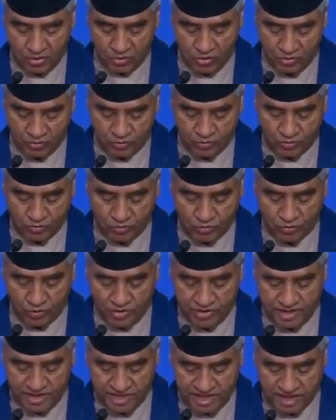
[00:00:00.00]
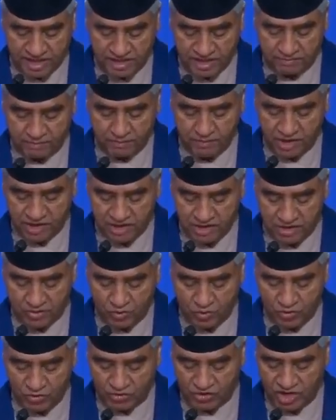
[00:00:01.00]
COP26 must
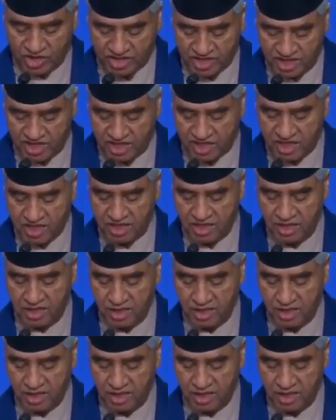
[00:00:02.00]
do justice